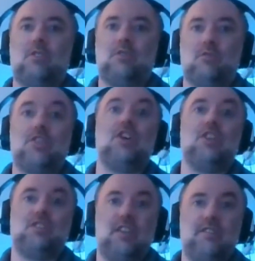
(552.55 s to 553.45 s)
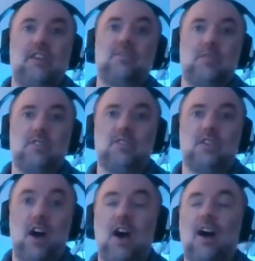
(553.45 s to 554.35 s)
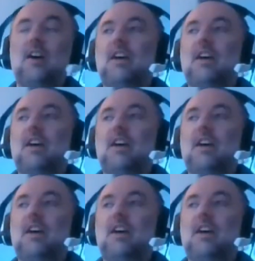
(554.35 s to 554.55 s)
the returns and the investments are.